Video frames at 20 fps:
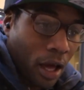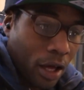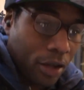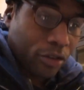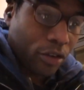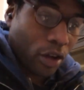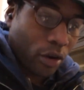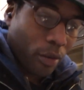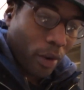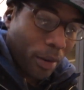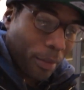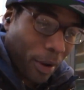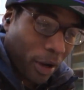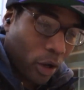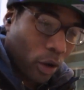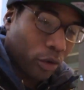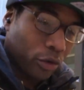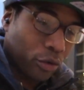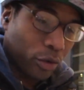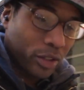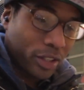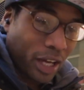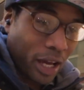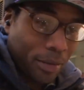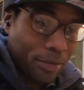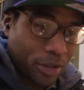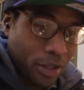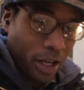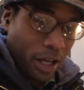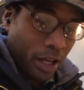I started writing my goals 3
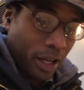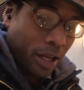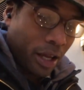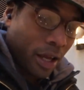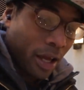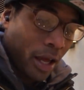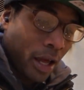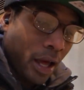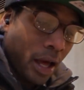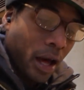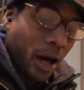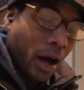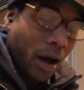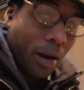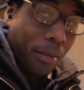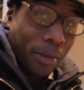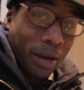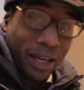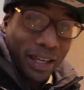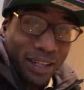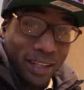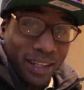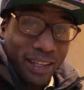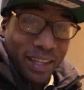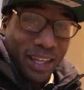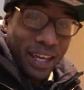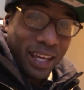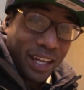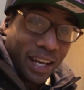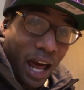times a day. And
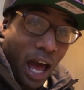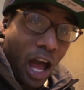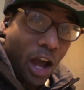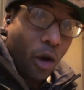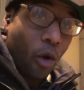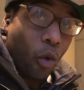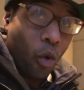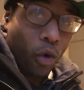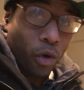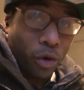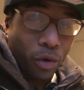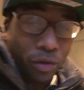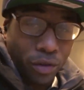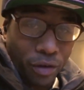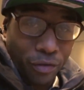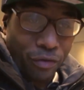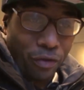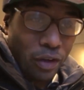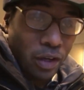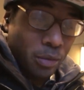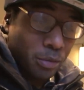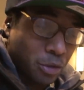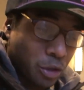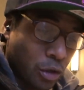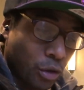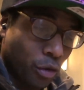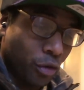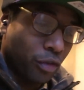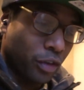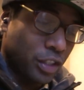then I ordered the Freedom
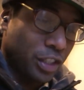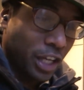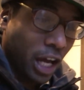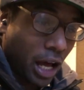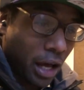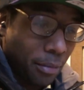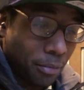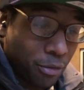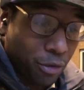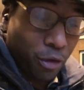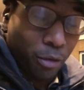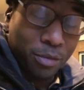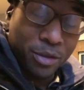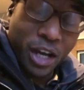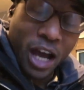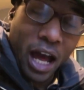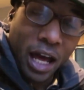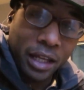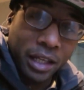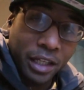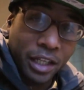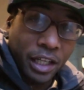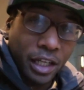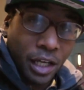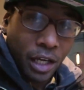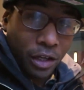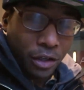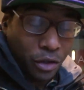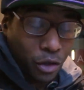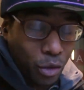Journal from John Lee
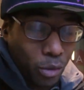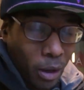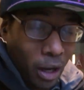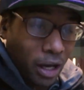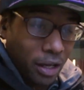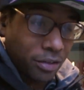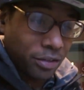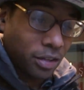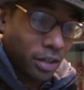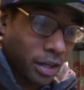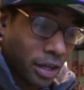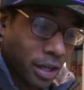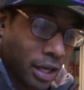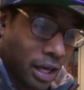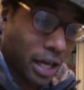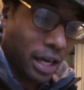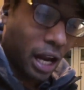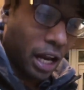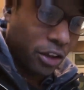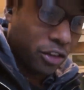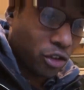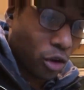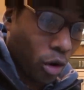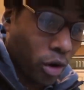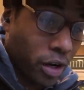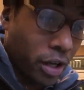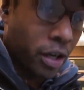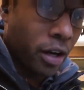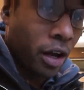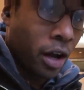Dumas, and I
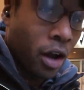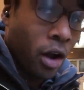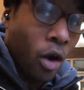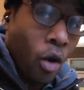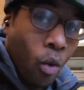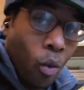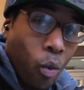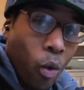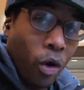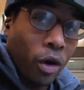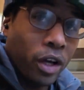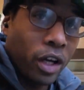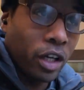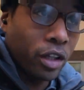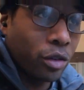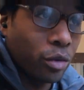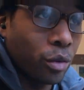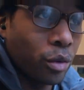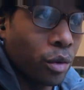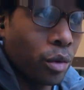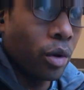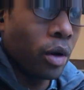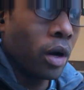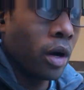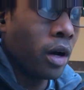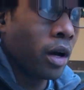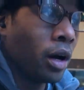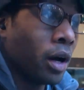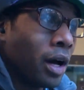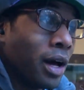started working through
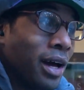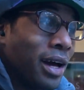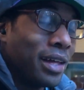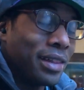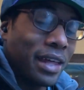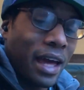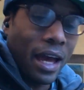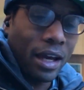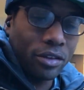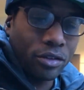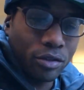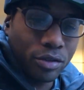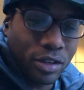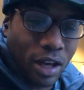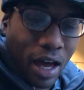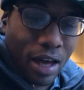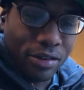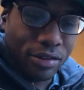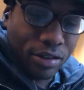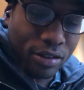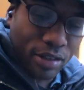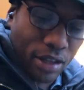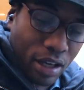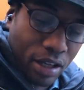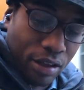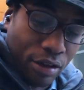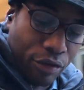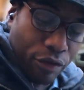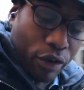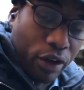the exercises
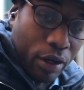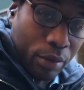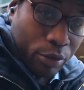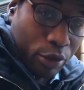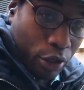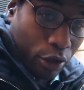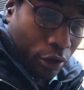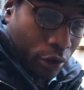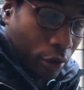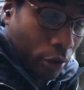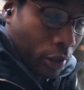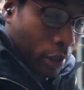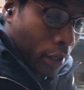in the Freedom Journal.